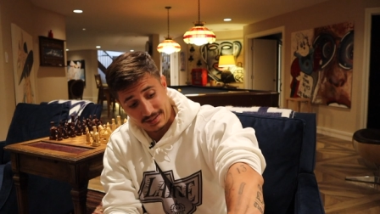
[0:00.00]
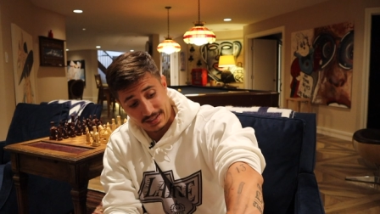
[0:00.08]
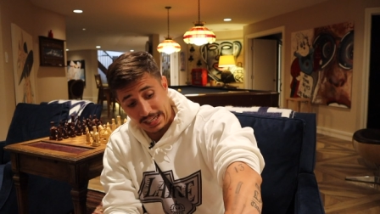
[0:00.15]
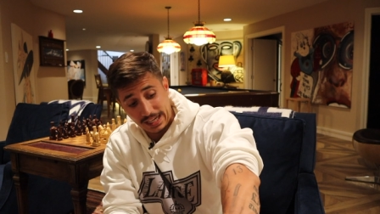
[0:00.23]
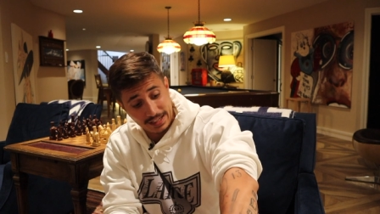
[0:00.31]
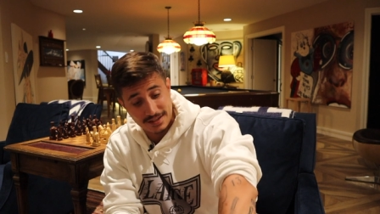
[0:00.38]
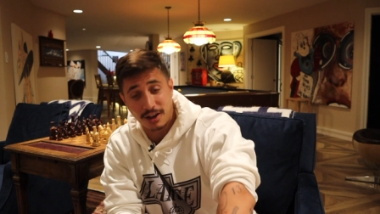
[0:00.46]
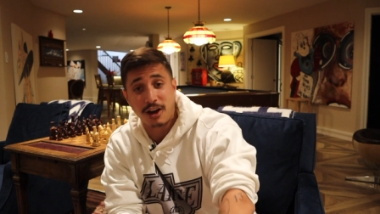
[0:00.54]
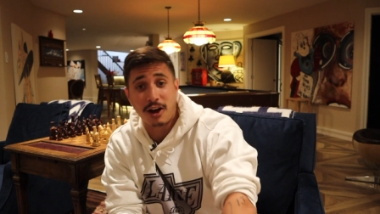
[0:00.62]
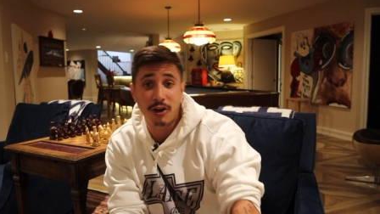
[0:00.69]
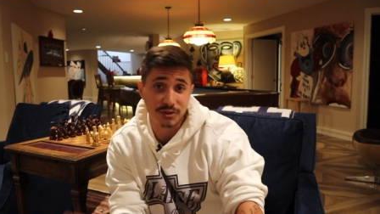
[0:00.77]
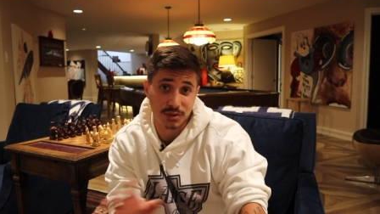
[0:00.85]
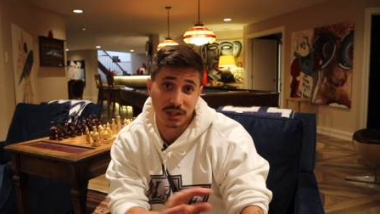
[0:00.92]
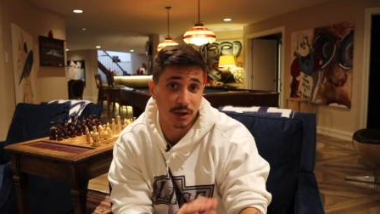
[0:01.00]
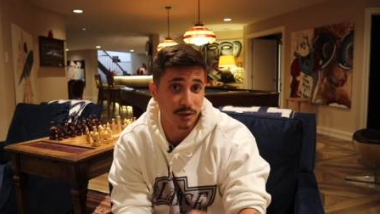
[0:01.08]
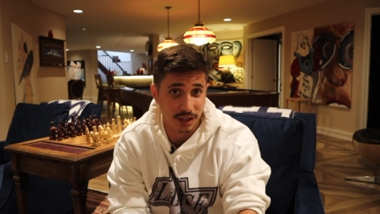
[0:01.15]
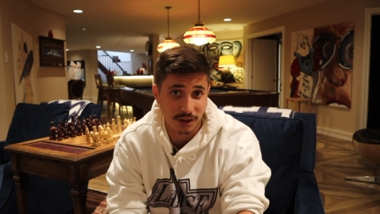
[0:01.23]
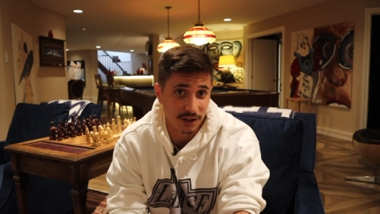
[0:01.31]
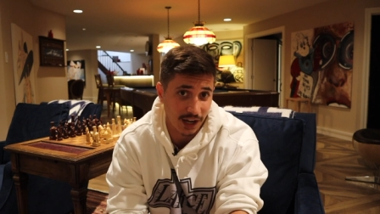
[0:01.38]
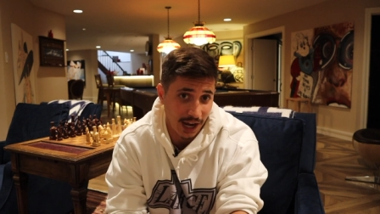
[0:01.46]
He's also the
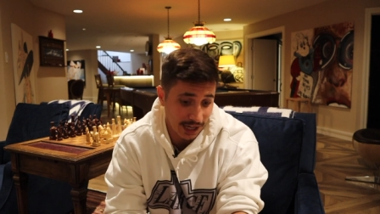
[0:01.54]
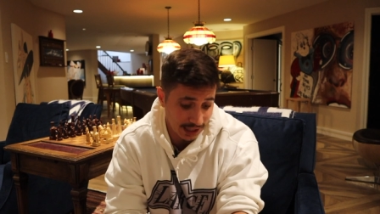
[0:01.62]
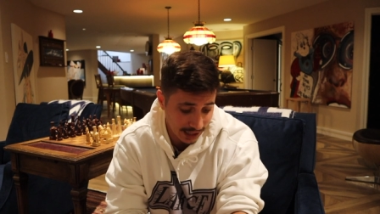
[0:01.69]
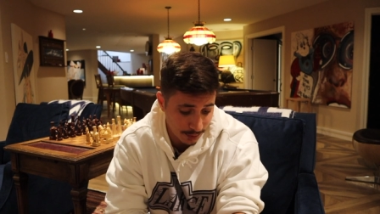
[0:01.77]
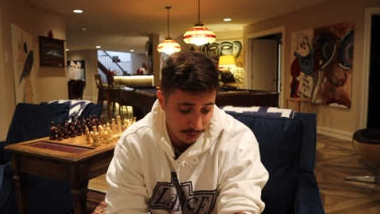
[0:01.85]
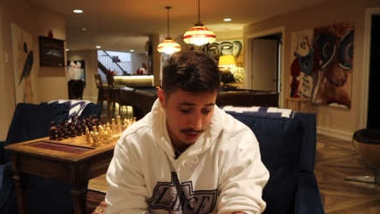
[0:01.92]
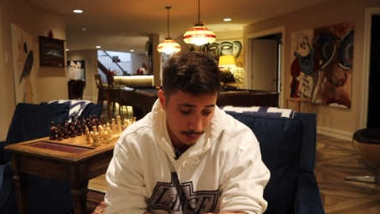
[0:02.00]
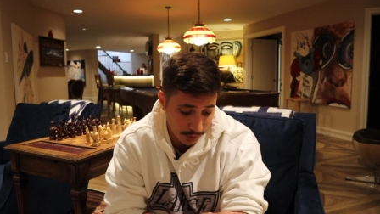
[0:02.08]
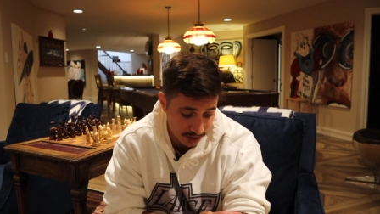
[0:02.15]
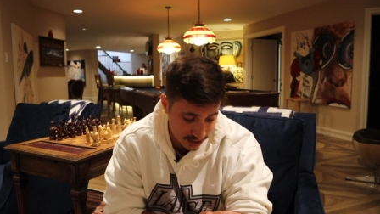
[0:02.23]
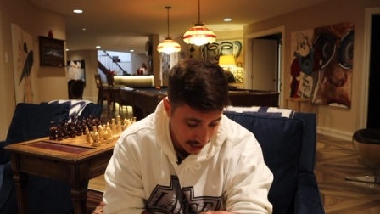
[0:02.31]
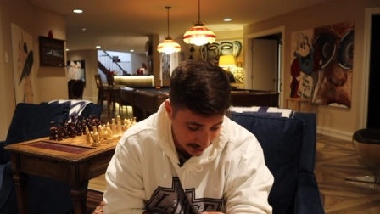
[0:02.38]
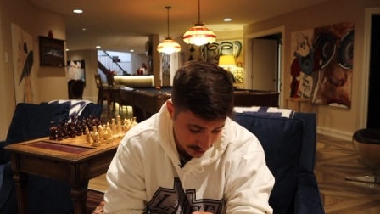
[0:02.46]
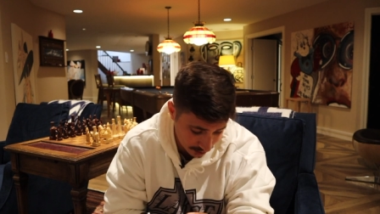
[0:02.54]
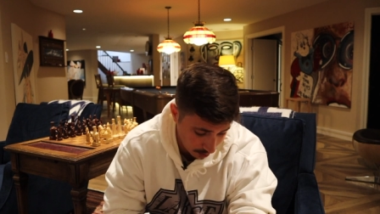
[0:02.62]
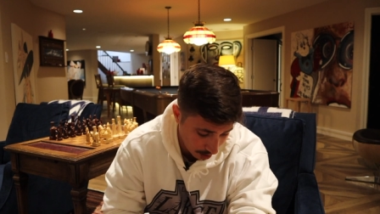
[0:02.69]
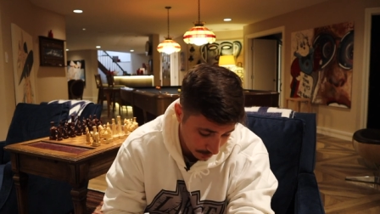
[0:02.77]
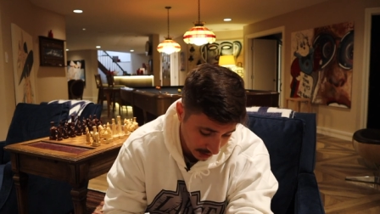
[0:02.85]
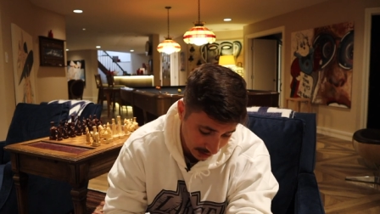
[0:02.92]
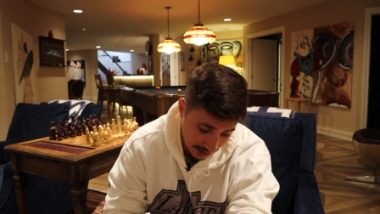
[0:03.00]
only other guy I let pretty much tattoo
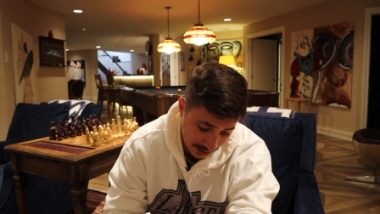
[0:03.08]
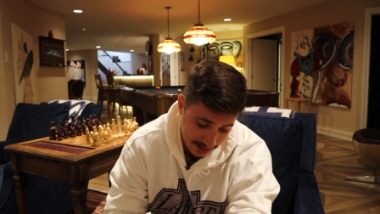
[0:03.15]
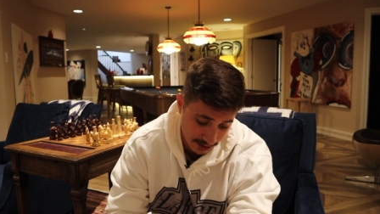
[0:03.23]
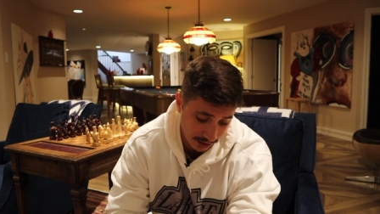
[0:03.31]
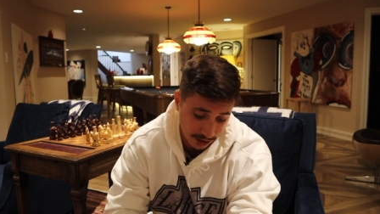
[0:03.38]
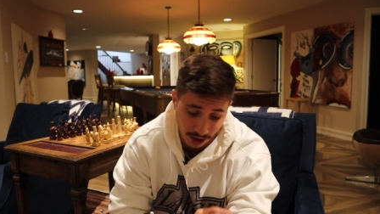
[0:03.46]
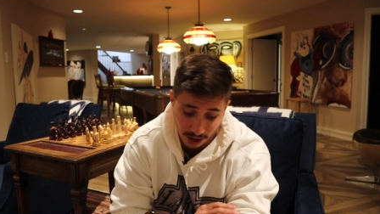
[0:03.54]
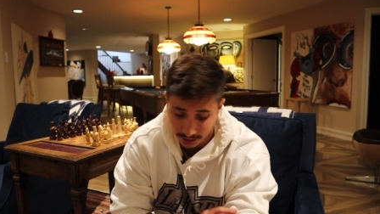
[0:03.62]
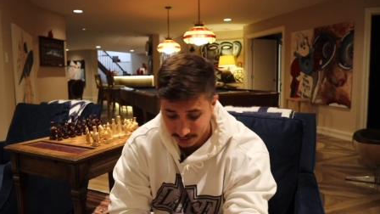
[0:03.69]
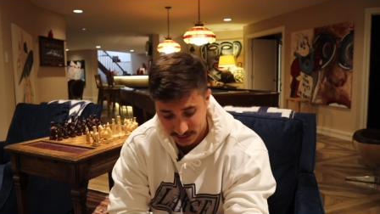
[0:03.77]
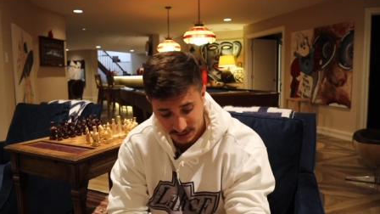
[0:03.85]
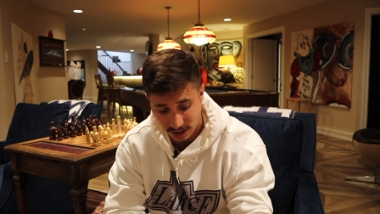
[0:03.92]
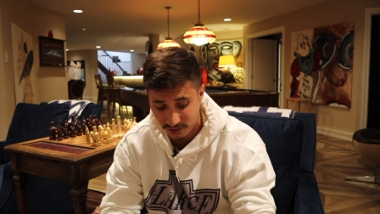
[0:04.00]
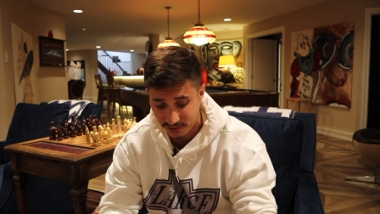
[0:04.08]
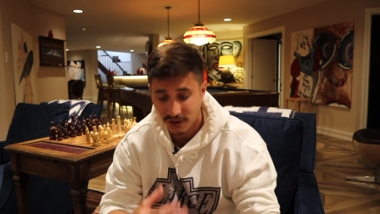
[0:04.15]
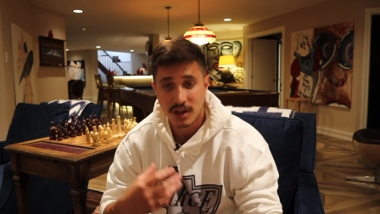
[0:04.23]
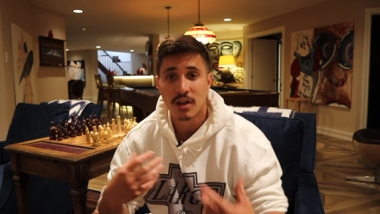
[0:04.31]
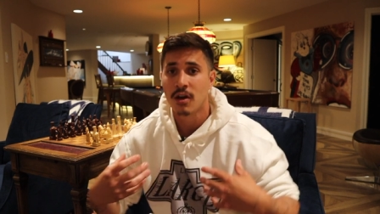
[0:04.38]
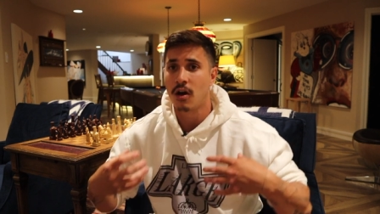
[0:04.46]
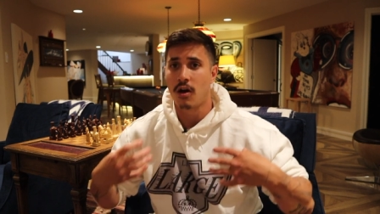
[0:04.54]
on me. Leak's done a lot of the stuff
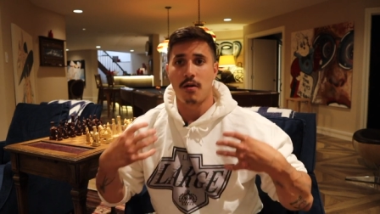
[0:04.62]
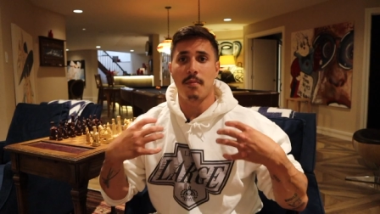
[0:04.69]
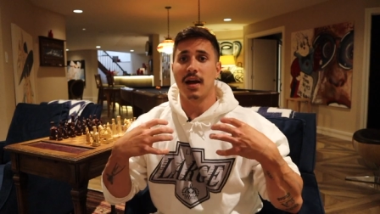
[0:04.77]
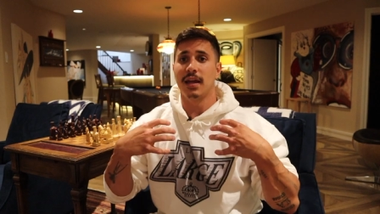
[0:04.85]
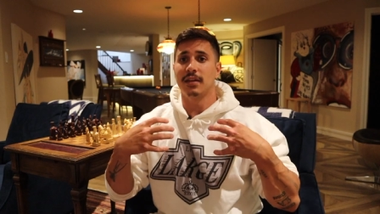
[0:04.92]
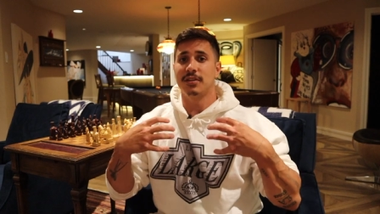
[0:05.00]
on my